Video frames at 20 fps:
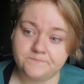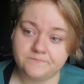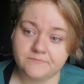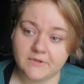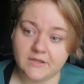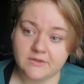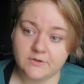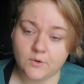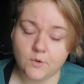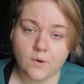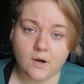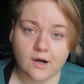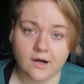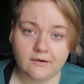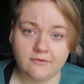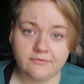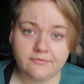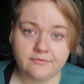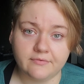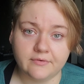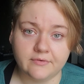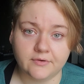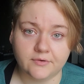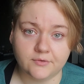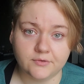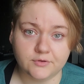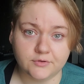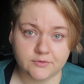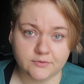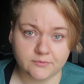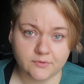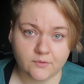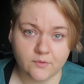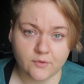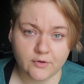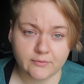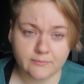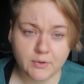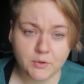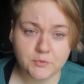throw off your
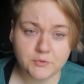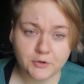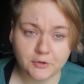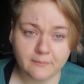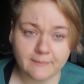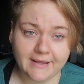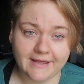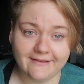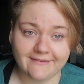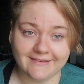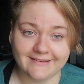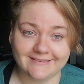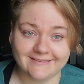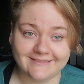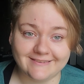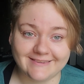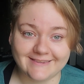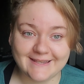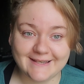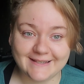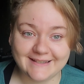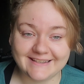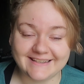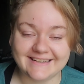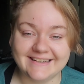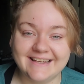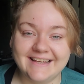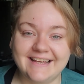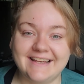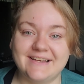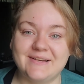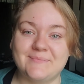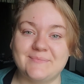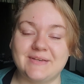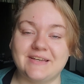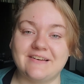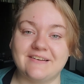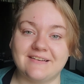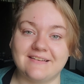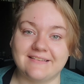hormonal balance
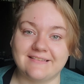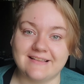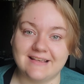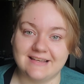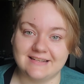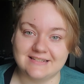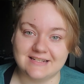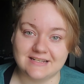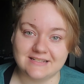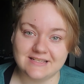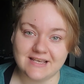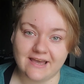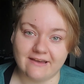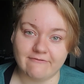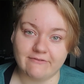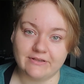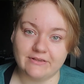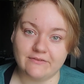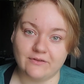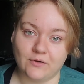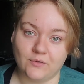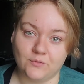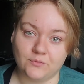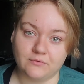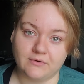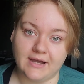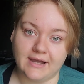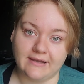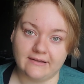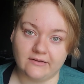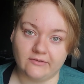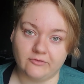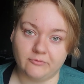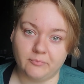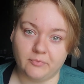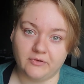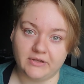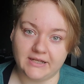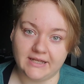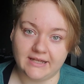because it does have its own kind of
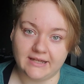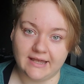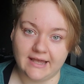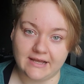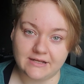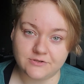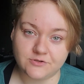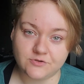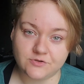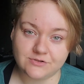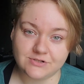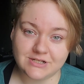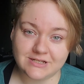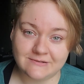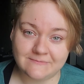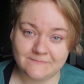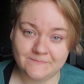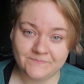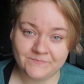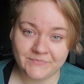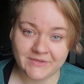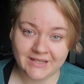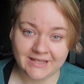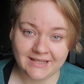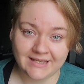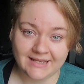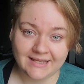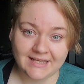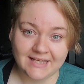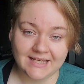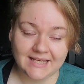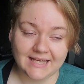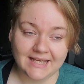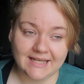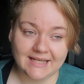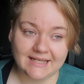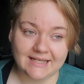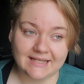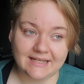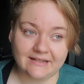plant estrogen.
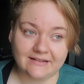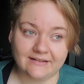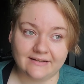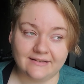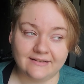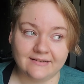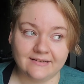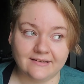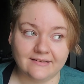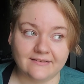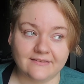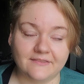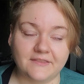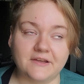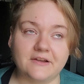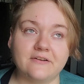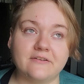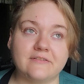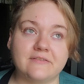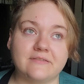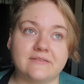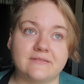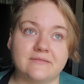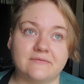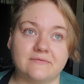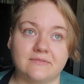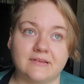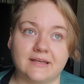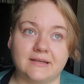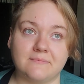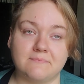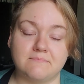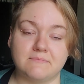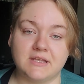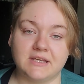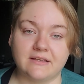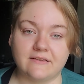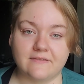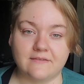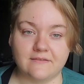And there's
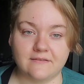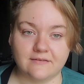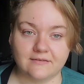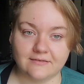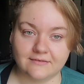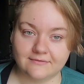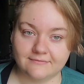mixed